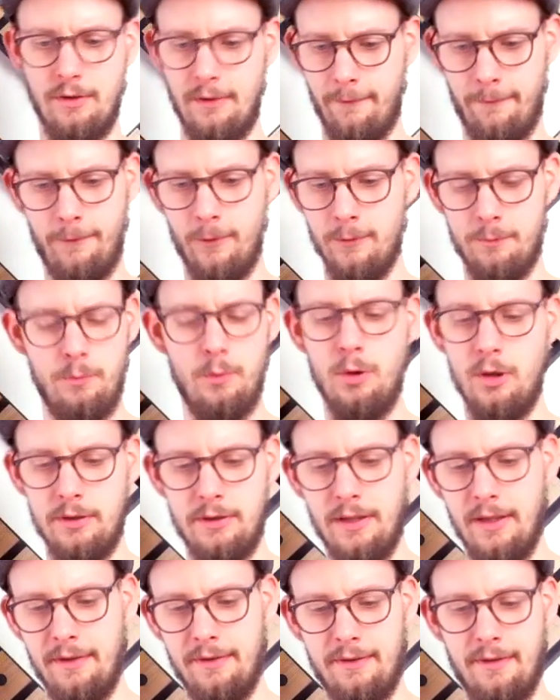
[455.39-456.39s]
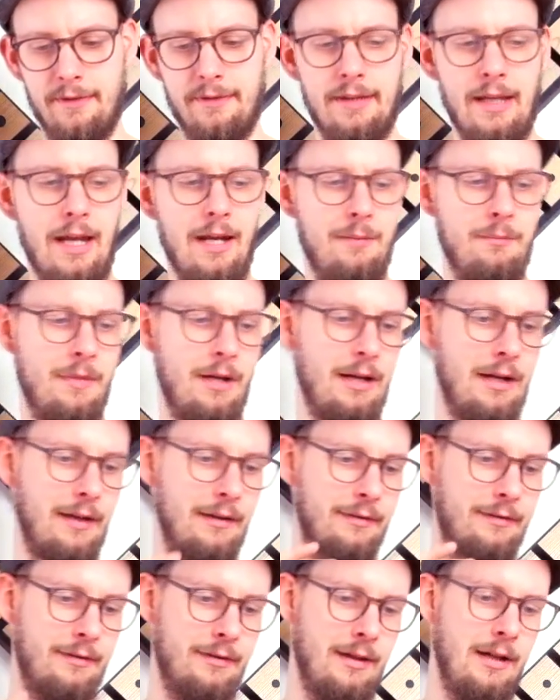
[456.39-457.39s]
The footboard is the same
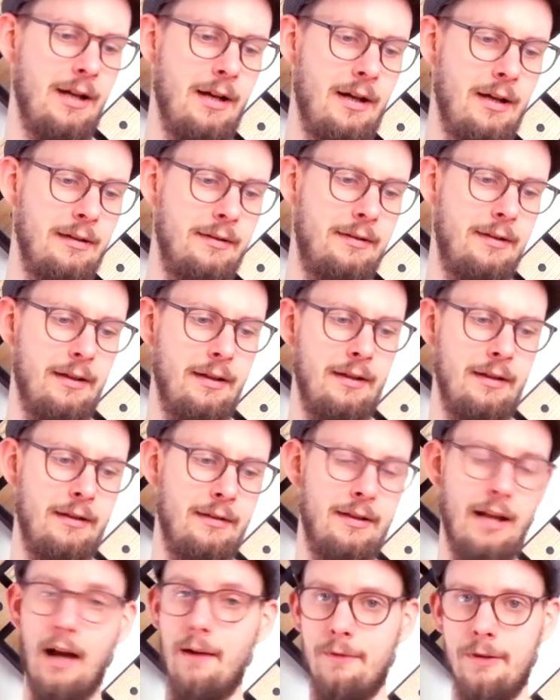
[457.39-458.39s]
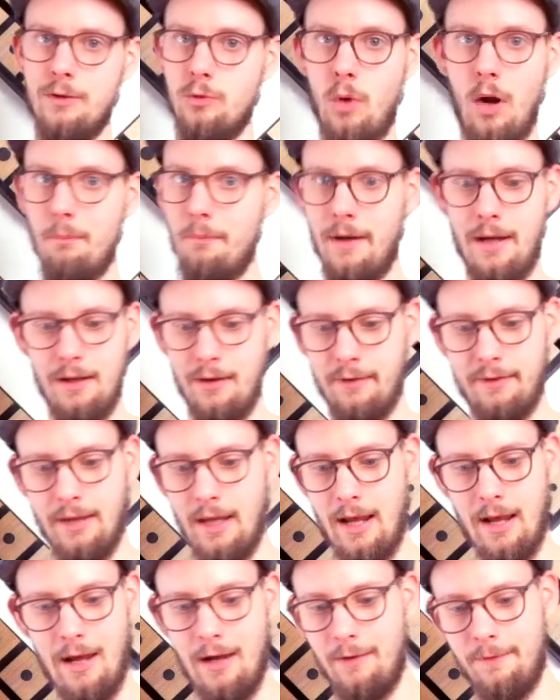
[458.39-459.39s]
as the Darwin drum pedals
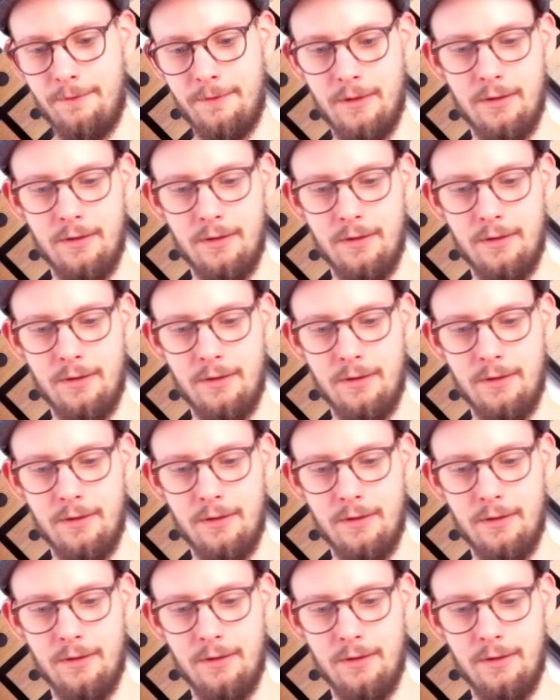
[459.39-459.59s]
have.